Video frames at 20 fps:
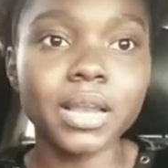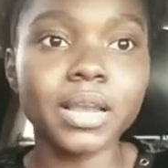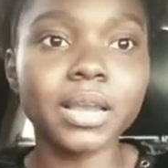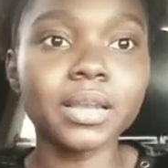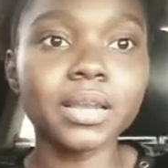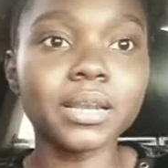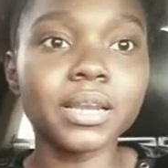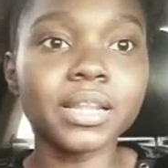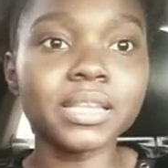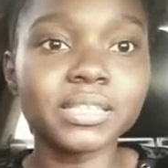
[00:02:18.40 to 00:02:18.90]

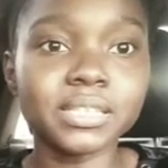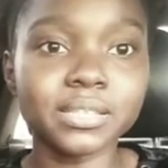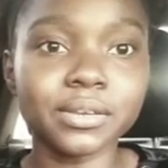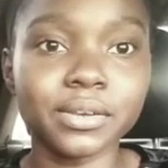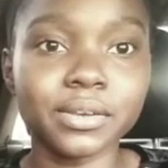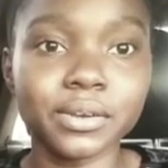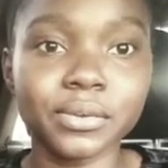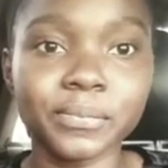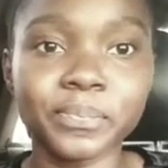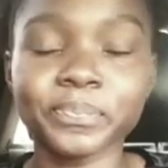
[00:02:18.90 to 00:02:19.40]

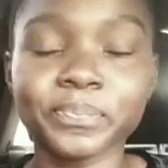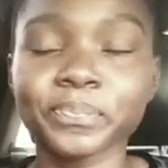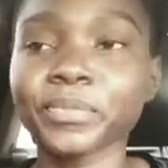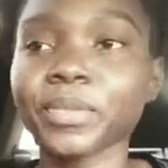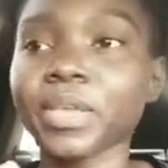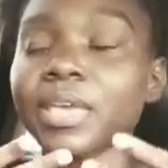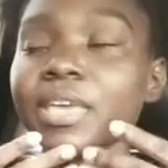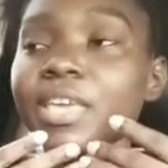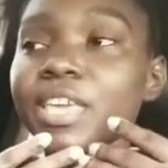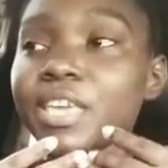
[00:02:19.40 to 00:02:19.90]
Listen,
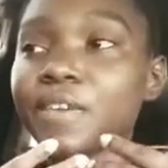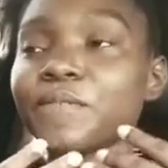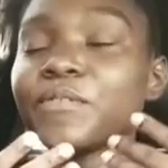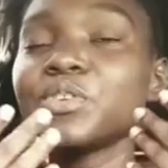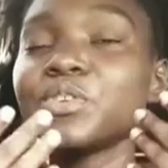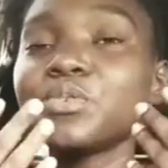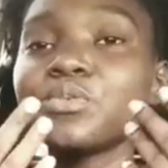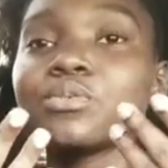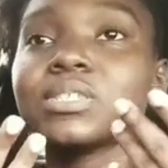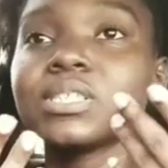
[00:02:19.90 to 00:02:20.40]
if
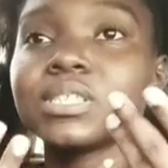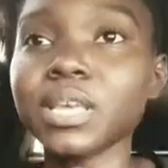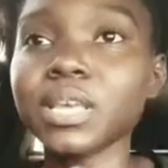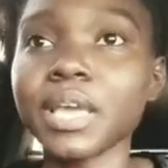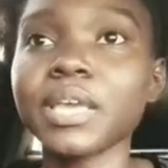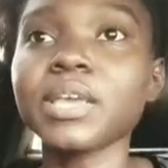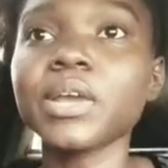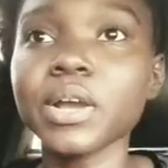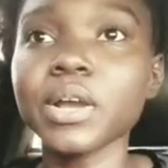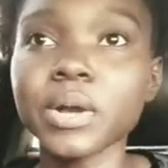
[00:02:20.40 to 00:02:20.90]
you
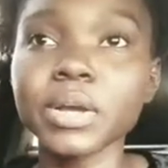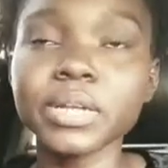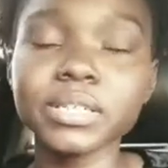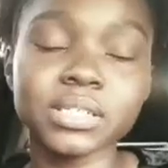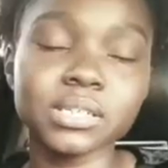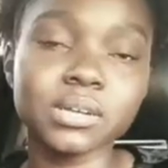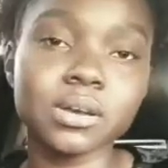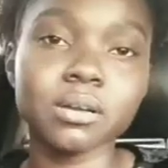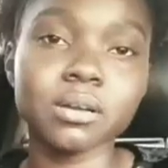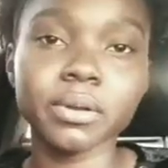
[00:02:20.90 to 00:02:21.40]
say you're going
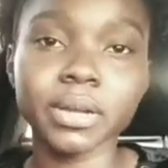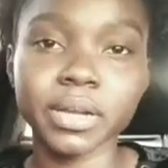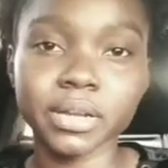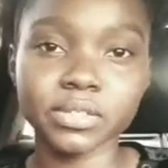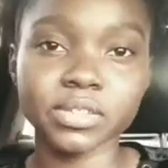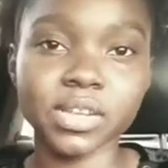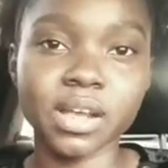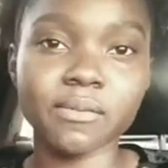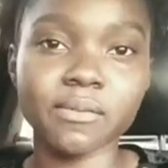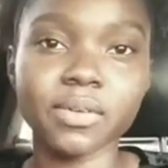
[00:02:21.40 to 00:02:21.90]
to go and work
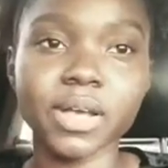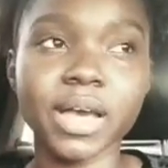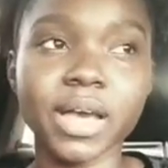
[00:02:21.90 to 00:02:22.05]
and travel,